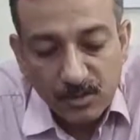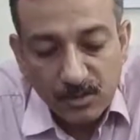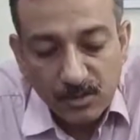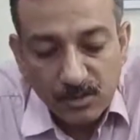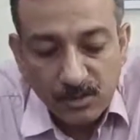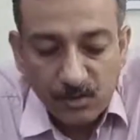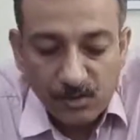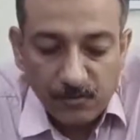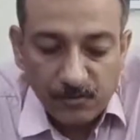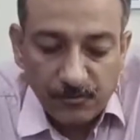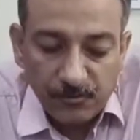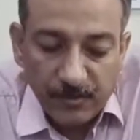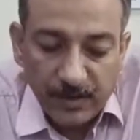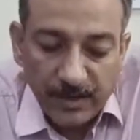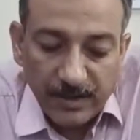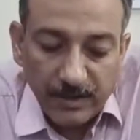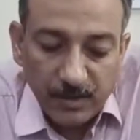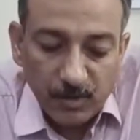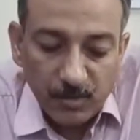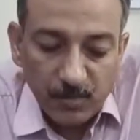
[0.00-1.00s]
So
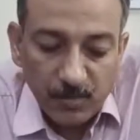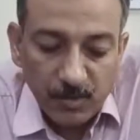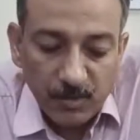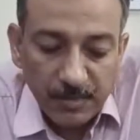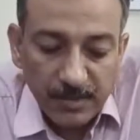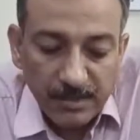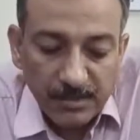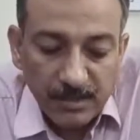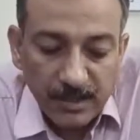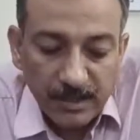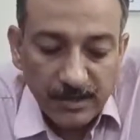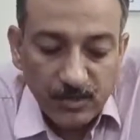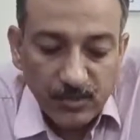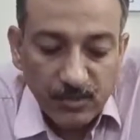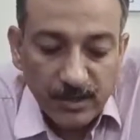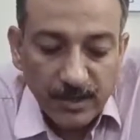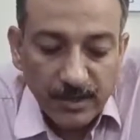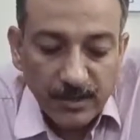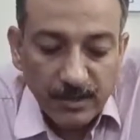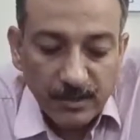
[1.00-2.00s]
fan output means like you
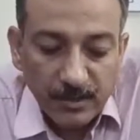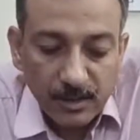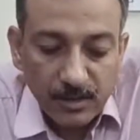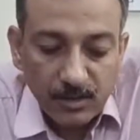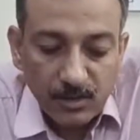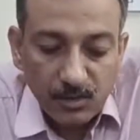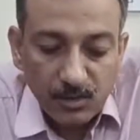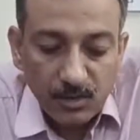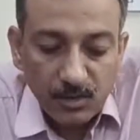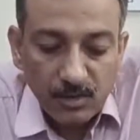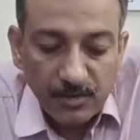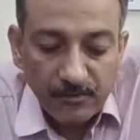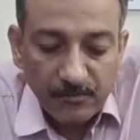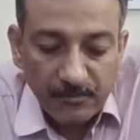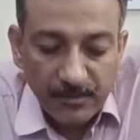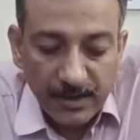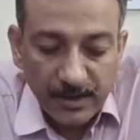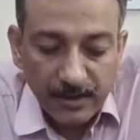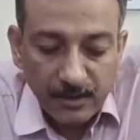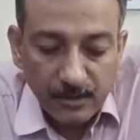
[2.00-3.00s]
can control the
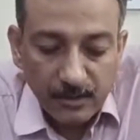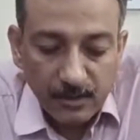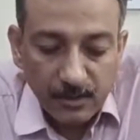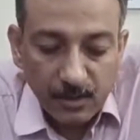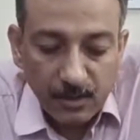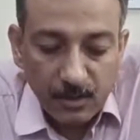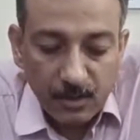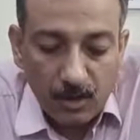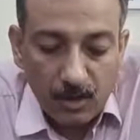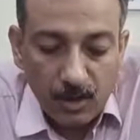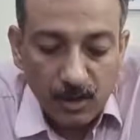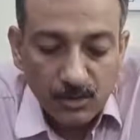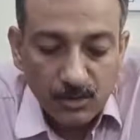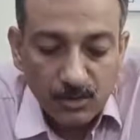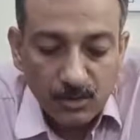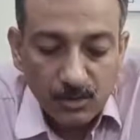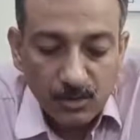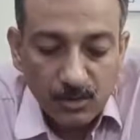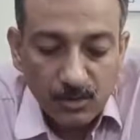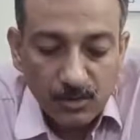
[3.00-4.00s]
fan,
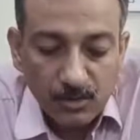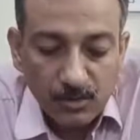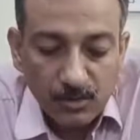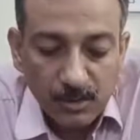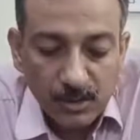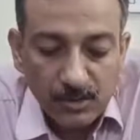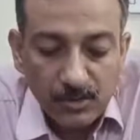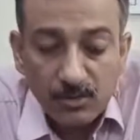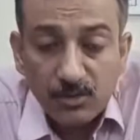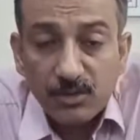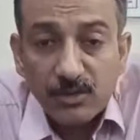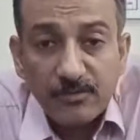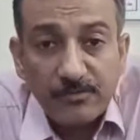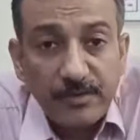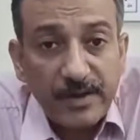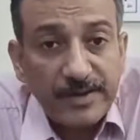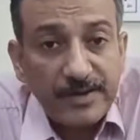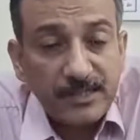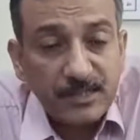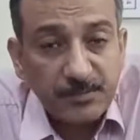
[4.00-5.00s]
also control the
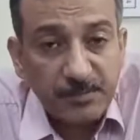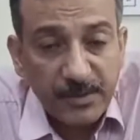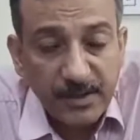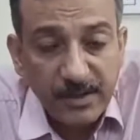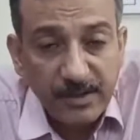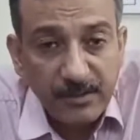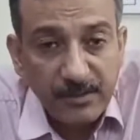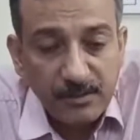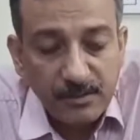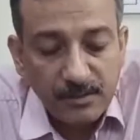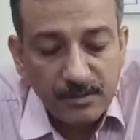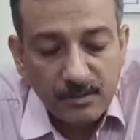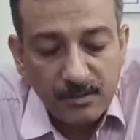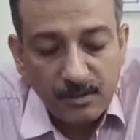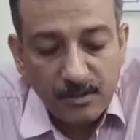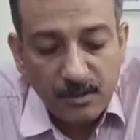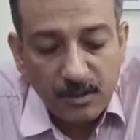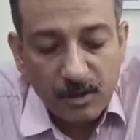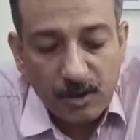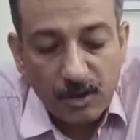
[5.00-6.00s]
fan speed
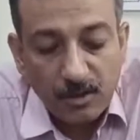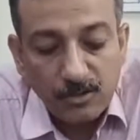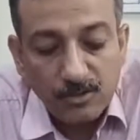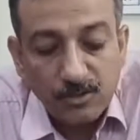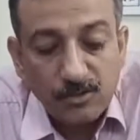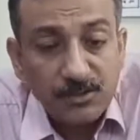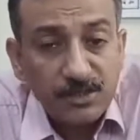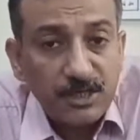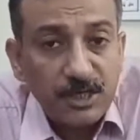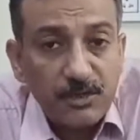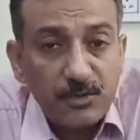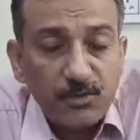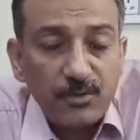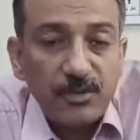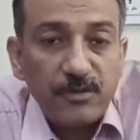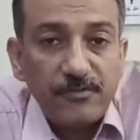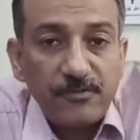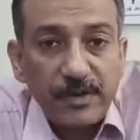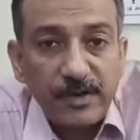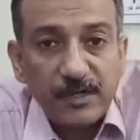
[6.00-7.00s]
also schedule
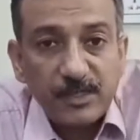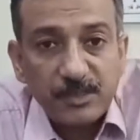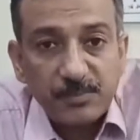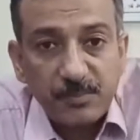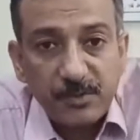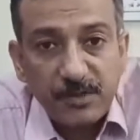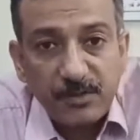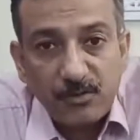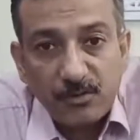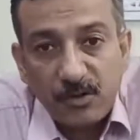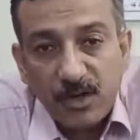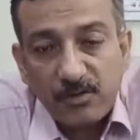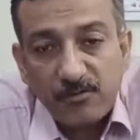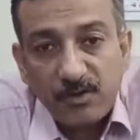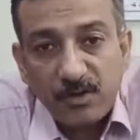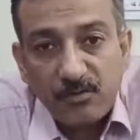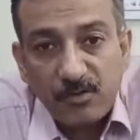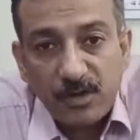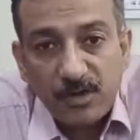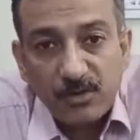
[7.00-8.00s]
the fan speed to
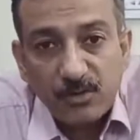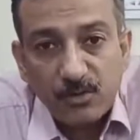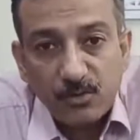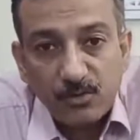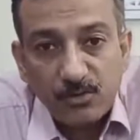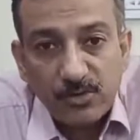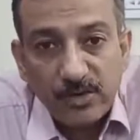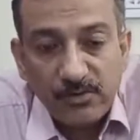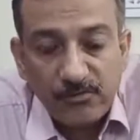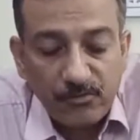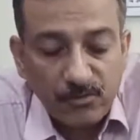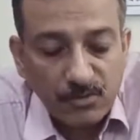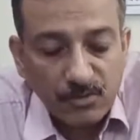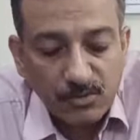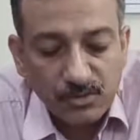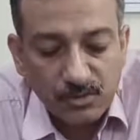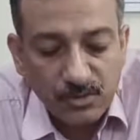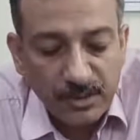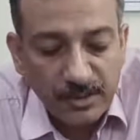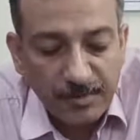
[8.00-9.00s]
level 1, 2, 3,
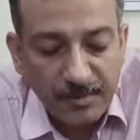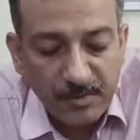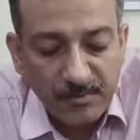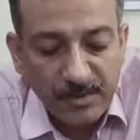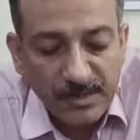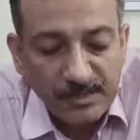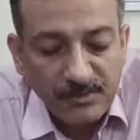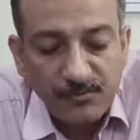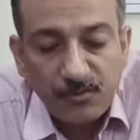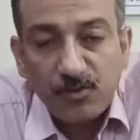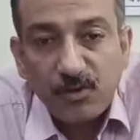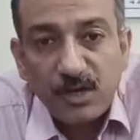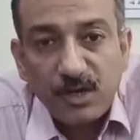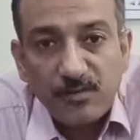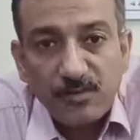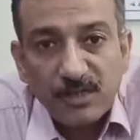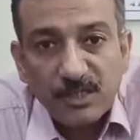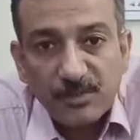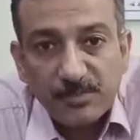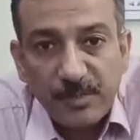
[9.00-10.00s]
4. So it provides 4
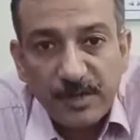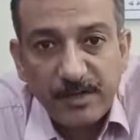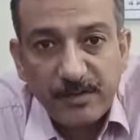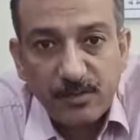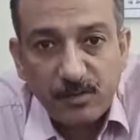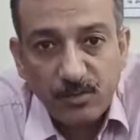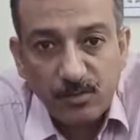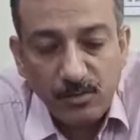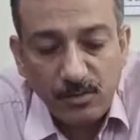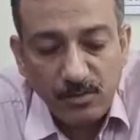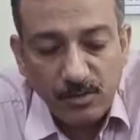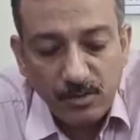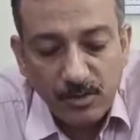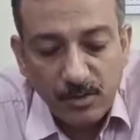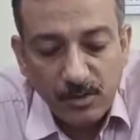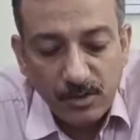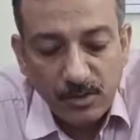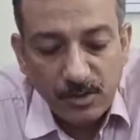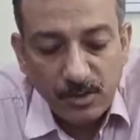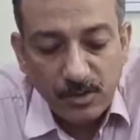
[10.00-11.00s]
level speed to
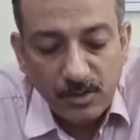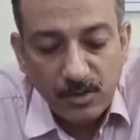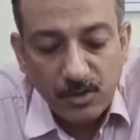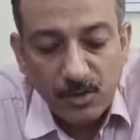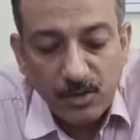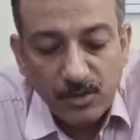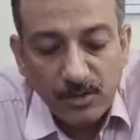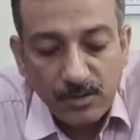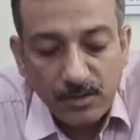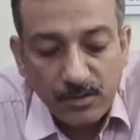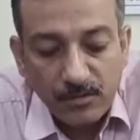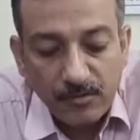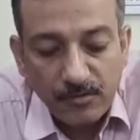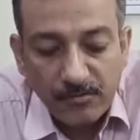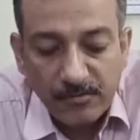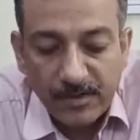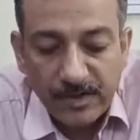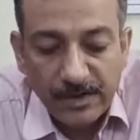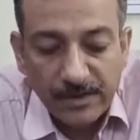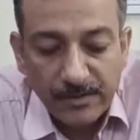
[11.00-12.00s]
your
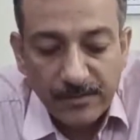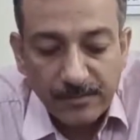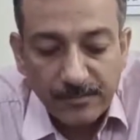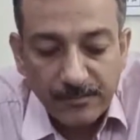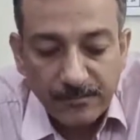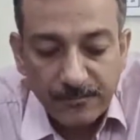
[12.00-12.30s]
fan.